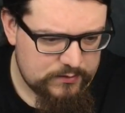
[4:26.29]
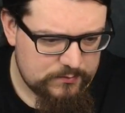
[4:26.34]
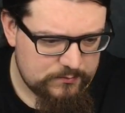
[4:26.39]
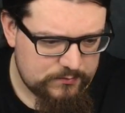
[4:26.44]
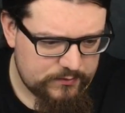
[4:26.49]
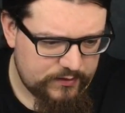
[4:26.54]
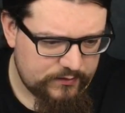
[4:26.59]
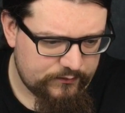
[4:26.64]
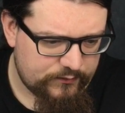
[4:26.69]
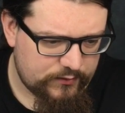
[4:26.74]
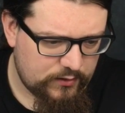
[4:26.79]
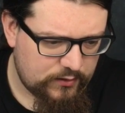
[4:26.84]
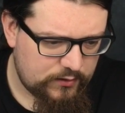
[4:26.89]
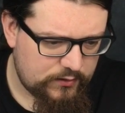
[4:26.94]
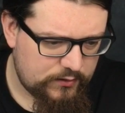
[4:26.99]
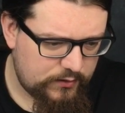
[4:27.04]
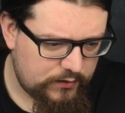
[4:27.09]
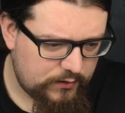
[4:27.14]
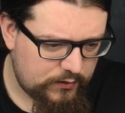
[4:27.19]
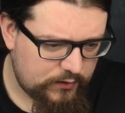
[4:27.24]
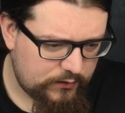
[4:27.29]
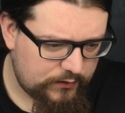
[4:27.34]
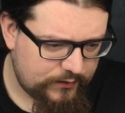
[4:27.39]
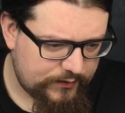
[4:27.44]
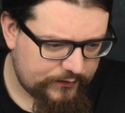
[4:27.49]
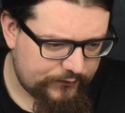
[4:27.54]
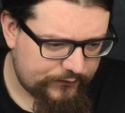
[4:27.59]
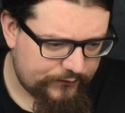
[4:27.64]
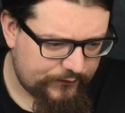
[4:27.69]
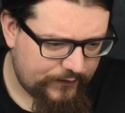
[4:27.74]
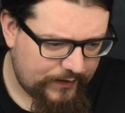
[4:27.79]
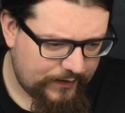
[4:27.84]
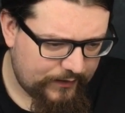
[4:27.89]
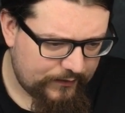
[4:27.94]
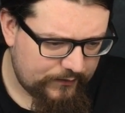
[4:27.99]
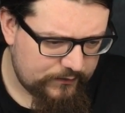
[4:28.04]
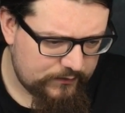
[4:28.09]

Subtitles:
but you've got a lot less fat.